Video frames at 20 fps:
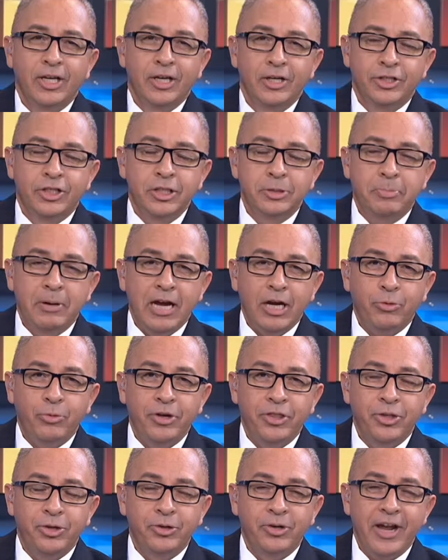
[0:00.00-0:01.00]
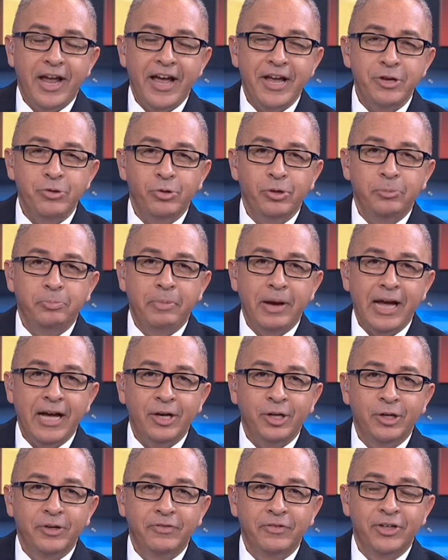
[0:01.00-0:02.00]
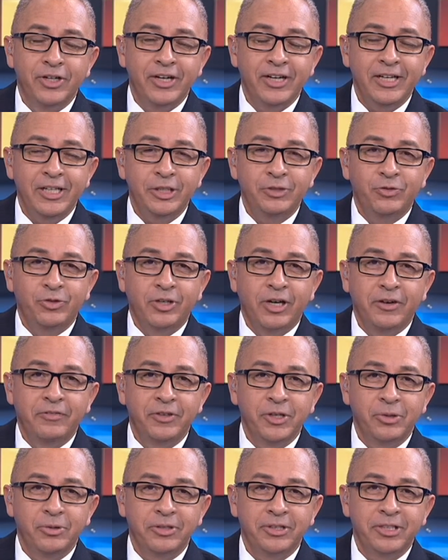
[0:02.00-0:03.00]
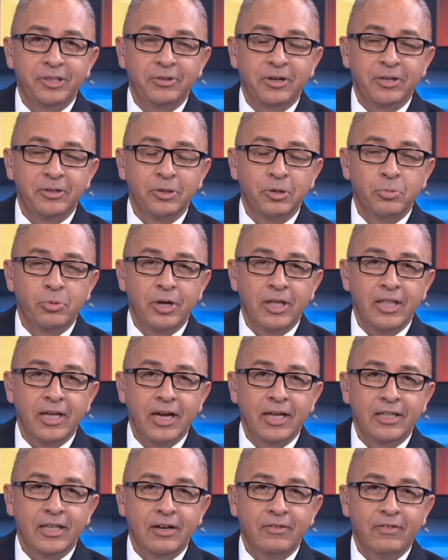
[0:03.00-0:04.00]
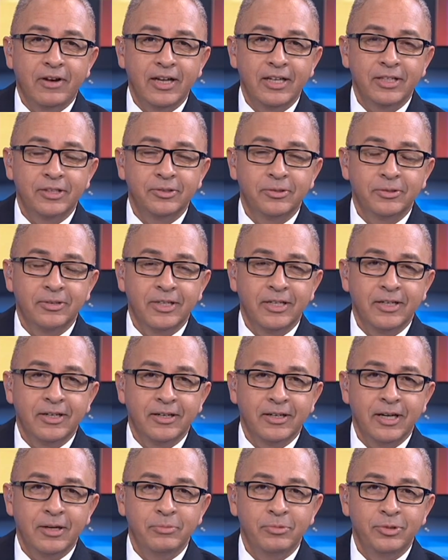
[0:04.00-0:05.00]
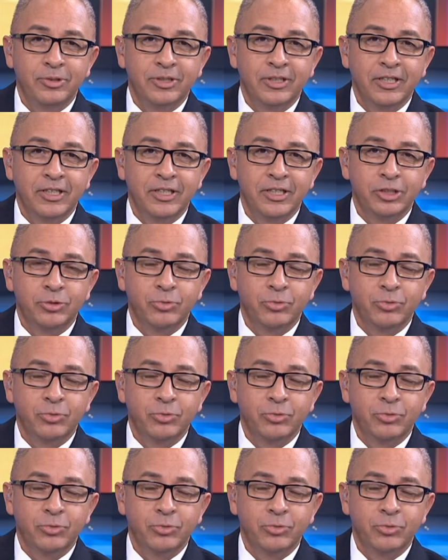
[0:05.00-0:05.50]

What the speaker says: She's back with her annual bag of goodies for our viewers here on Comunidad del Valle. Sonia Ramos is